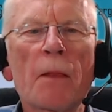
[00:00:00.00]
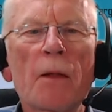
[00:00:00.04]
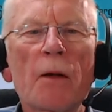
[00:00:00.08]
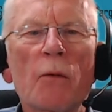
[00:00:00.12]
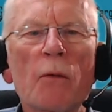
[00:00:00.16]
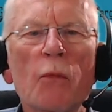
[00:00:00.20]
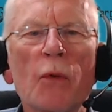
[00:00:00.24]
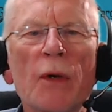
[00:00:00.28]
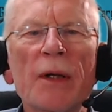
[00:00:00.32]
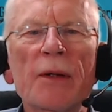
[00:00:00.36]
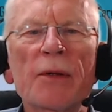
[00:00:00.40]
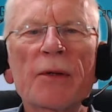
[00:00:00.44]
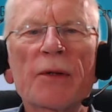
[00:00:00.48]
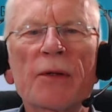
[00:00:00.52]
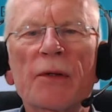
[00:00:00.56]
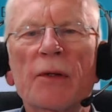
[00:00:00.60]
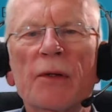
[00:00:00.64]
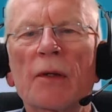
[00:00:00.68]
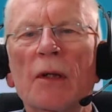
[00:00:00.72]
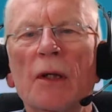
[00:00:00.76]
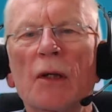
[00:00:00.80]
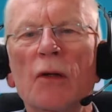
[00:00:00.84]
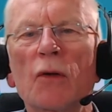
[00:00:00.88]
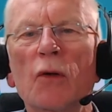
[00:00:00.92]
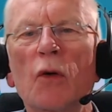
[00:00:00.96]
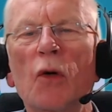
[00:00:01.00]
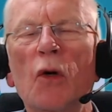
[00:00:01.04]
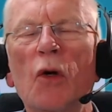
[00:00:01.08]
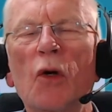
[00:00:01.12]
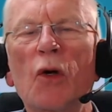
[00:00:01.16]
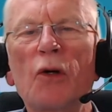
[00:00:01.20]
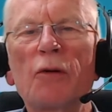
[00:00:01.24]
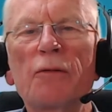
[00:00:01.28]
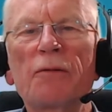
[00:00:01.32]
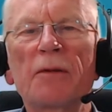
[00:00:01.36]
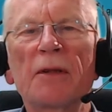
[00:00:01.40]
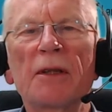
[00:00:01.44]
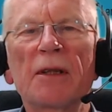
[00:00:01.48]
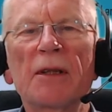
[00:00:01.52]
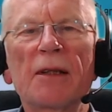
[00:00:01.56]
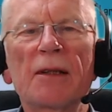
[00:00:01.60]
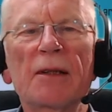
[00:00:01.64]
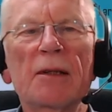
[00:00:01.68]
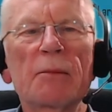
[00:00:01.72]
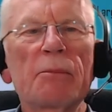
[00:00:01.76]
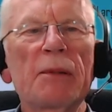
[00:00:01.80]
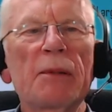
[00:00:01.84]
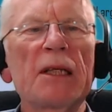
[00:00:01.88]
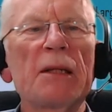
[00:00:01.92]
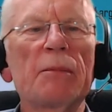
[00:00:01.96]
with an awful
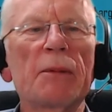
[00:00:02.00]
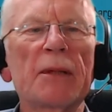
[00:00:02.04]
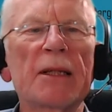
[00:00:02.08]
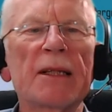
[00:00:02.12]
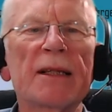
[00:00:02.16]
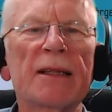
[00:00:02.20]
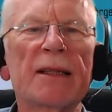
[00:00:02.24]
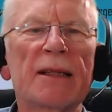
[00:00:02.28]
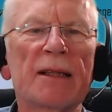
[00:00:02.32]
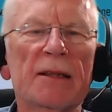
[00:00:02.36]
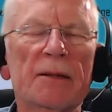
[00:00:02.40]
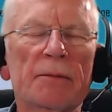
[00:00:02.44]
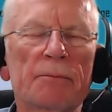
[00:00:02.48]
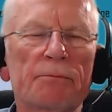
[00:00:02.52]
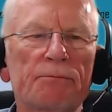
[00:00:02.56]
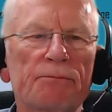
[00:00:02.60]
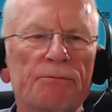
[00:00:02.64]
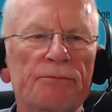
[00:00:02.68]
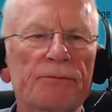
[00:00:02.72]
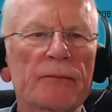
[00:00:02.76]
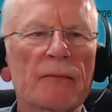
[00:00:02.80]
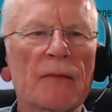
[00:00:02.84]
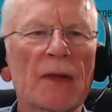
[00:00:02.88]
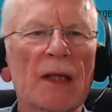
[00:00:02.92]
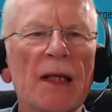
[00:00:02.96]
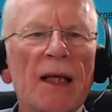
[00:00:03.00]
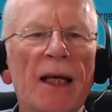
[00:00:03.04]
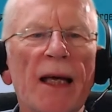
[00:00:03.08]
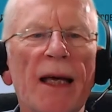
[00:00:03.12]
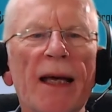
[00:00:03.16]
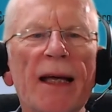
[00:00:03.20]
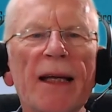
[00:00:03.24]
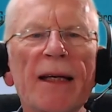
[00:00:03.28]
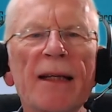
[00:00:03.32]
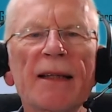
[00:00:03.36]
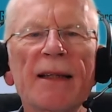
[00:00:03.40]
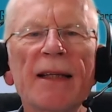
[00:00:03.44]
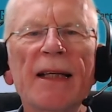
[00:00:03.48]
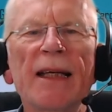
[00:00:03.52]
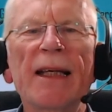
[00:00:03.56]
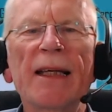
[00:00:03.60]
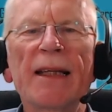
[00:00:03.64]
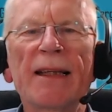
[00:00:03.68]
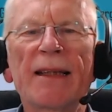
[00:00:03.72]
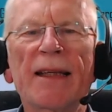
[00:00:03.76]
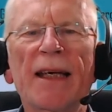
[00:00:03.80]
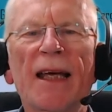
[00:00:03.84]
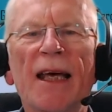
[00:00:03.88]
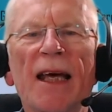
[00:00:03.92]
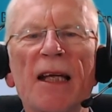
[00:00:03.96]
lot of people in it, and
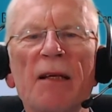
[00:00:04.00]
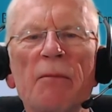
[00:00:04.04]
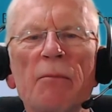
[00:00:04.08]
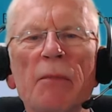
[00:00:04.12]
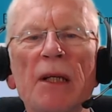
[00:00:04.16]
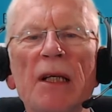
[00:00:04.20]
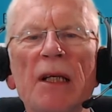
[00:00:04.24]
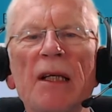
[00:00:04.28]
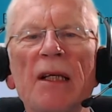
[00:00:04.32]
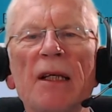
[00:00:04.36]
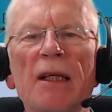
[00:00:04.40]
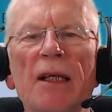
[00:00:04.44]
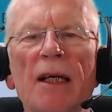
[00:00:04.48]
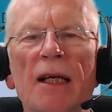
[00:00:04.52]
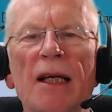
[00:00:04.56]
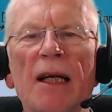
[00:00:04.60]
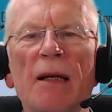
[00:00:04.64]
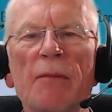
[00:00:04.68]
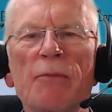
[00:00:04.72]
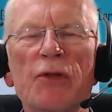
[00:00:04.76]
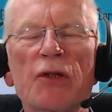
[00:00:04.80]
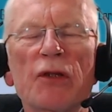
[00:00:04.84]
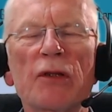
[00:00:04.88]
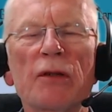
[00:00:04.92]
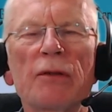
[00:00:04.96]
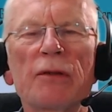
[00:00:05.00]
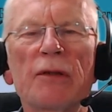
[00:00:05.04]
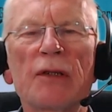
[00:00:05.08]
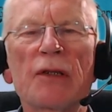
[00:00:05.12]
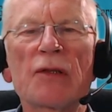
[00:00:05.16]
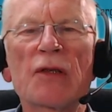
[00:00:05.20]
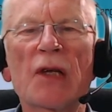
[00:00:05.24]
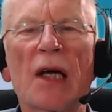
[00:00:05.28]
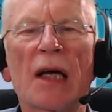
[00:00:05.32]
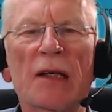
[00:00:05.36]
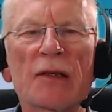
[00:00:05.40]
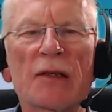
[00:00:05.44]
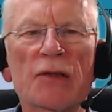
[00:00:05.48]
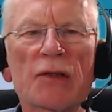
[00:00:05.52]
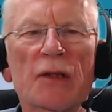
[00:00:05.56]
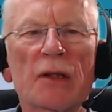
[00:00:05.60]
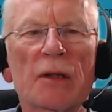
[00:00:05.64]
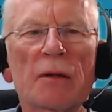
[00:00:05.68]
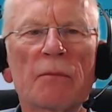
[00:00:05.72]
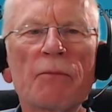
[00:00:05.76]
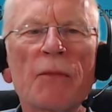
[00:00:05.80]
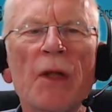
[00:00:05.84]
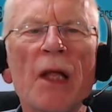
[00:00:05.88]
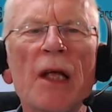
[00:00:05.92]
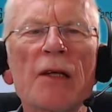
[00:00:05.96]
it can be an absolute disaster.
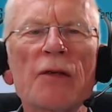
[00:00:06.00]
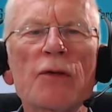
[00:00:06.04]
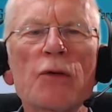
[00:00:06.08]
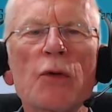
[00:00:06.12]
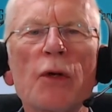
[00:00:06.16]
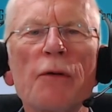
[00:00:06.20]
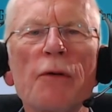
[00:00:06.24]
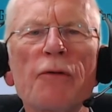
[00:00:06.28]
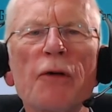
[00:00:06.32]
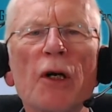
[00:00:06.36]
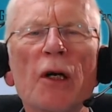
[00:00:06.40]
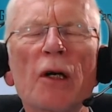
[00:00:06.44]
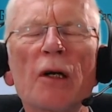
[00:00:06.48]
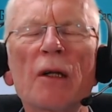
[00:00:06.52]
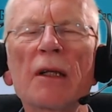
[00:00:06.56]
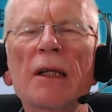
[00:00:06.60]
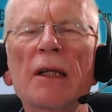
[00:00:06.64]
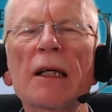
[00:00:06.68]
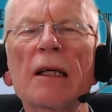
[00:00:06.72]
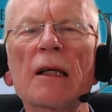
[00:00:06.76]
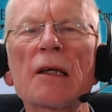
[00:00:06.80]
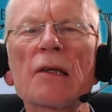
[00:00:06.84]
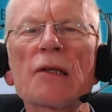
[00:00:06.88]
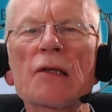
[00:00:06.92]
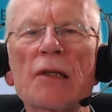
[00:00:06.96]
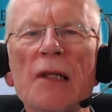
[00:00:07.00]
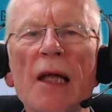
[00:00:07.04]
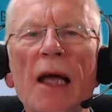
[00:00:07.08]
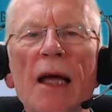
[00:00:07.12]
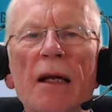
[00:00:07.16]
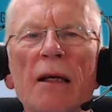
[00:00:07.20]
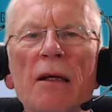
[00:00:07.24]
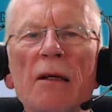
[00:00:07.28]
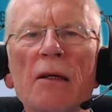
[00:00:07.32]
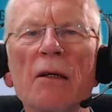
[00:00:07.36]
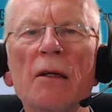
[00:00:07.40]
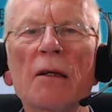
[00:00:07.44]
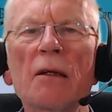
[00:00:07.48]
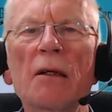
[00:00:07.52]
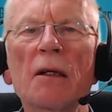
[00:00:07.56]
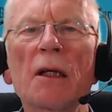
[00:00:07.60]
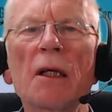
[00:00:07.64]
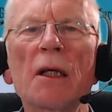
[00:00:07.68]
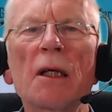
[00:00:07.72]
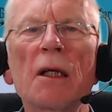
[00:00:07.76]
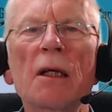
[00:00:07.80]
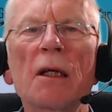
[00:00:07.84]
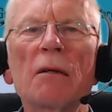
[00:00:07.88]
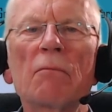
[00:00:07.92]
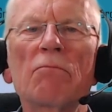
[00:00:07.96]
So if you're holding a standard,
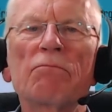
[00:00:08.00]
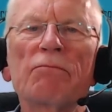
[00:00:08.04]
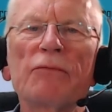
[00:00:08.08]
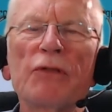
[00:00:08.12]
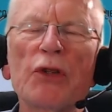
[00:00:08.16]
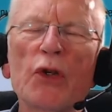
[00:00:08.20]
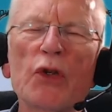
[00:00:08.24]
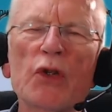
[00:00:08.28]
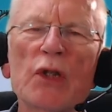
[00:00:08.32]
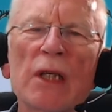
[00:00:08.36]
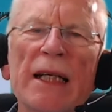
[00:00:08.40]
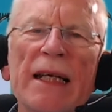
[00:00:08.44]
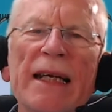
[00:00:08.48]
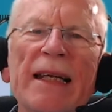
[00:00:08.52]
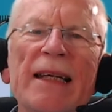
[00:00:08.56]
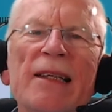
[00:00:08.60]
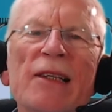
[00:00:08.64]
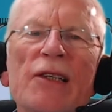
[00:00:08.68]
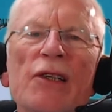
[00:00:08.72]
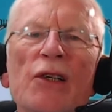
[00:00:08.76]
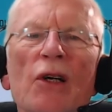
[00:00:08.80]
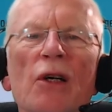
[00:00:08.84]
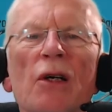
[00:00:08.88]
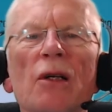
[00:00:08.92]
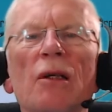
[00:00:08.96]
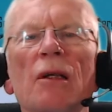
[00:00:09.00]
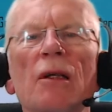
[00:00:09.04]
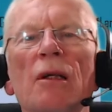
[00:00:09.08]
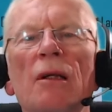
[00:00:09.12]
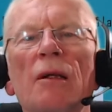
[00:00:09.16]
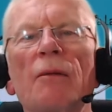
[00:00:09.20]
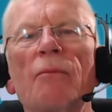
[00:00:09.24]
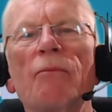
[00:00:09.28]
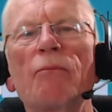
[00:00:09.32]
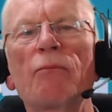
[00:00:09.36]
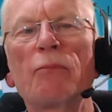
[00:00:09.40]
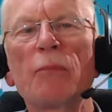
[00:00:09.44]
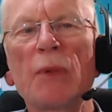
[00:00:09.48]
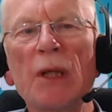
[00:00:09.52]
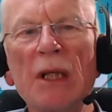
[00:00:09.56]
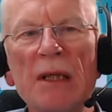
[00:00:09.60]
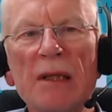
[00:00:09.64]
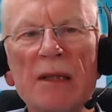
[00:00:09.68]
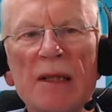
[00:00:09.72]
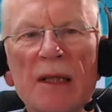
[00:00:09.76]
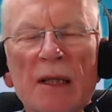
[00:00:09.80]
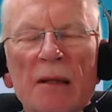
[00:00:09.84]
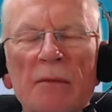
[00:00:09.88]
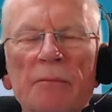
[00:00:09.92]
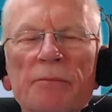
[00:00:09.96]
usually internal
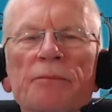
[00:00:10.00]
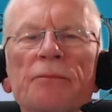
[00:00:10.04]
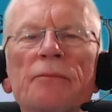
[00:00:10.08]
meeting,